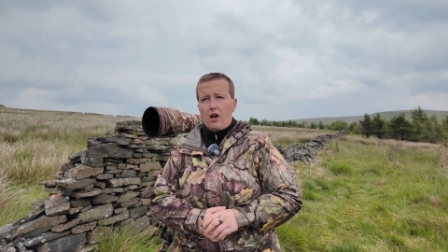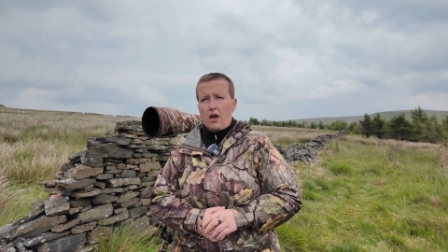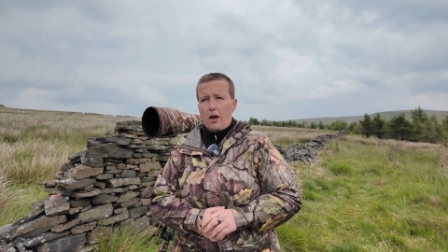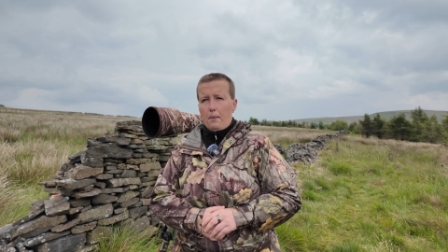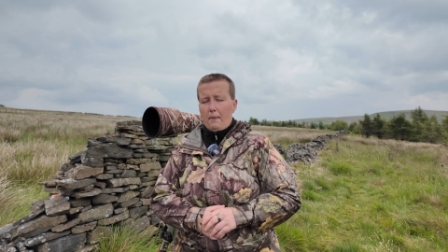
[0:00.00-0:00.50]

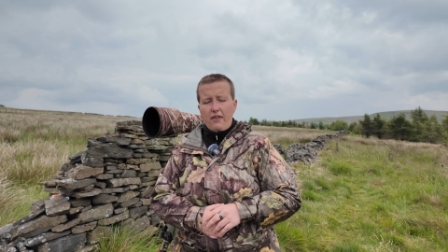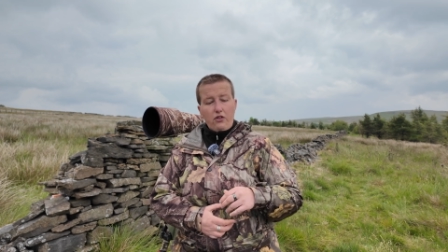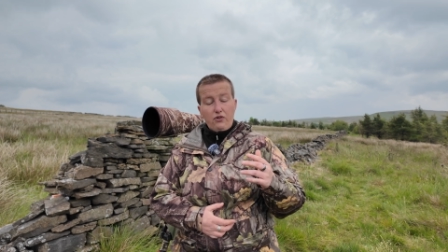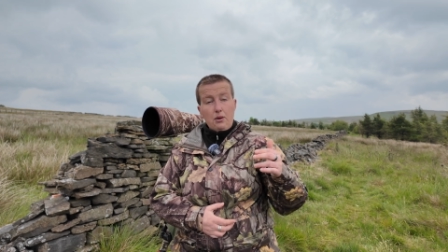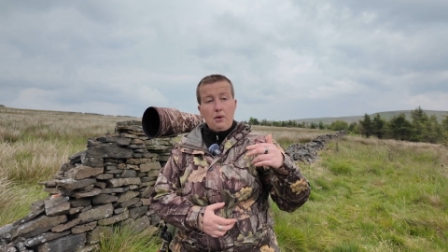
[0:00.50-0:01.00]
and then the
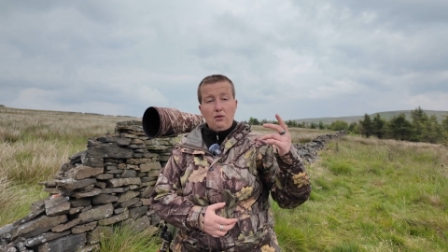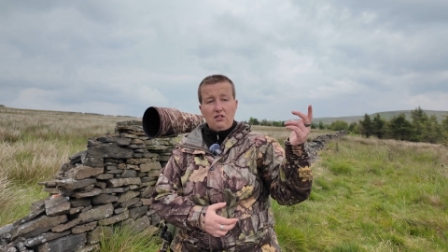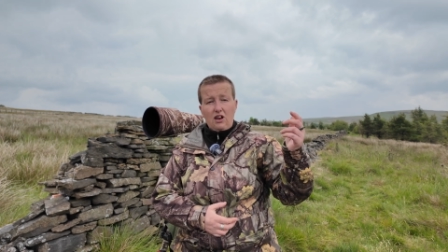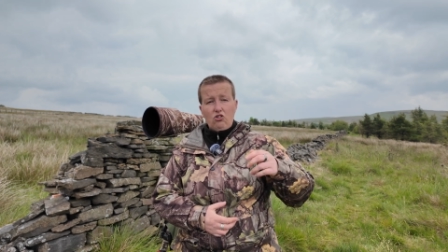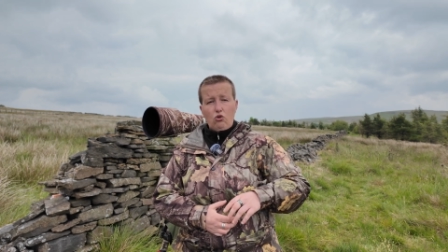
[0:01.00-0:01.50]
female
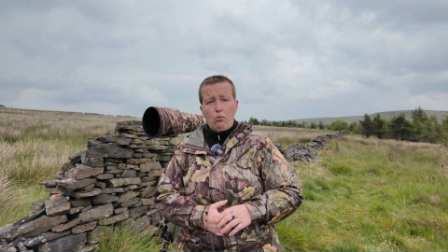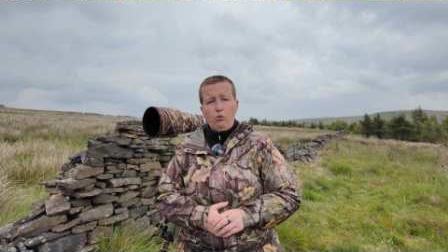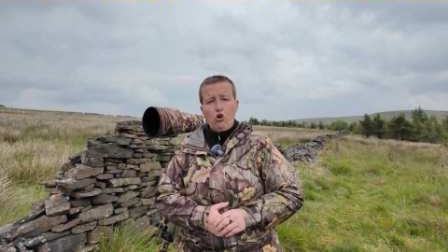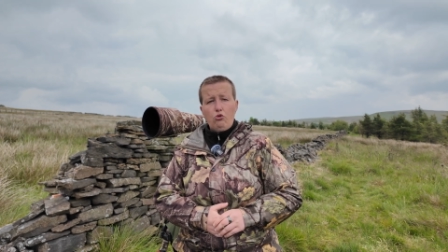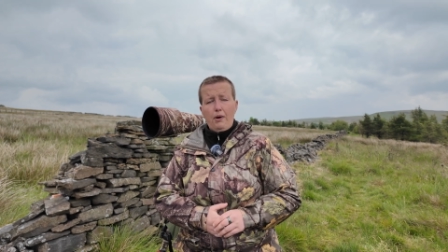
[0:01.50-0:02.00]
decided to go and
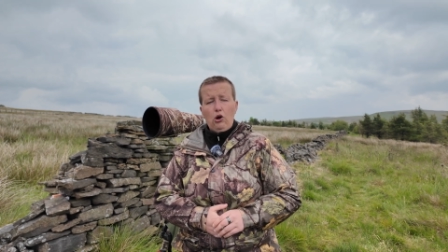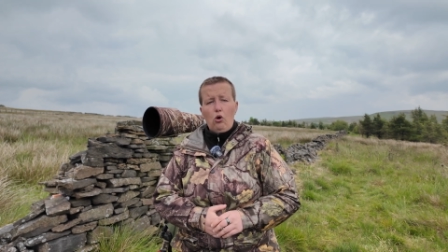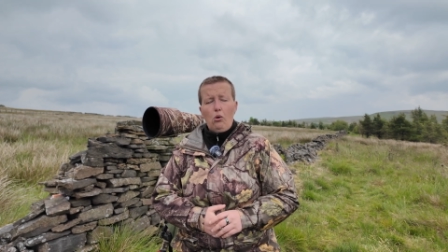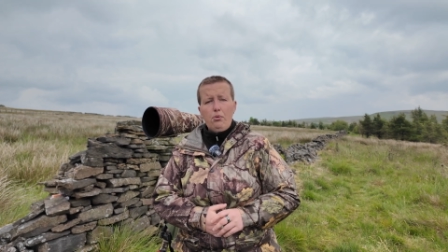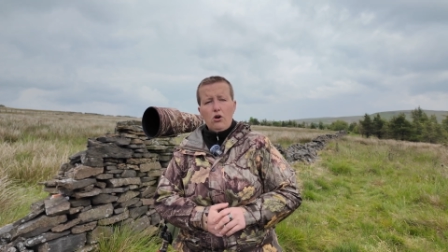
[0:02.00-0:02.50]
perch back
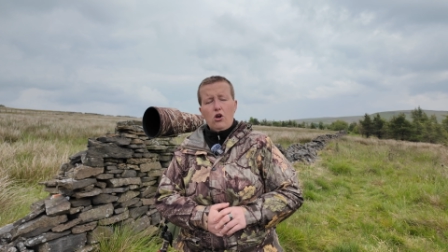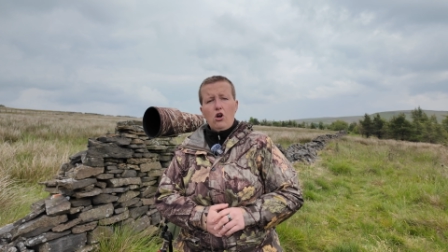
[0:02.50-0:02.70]
up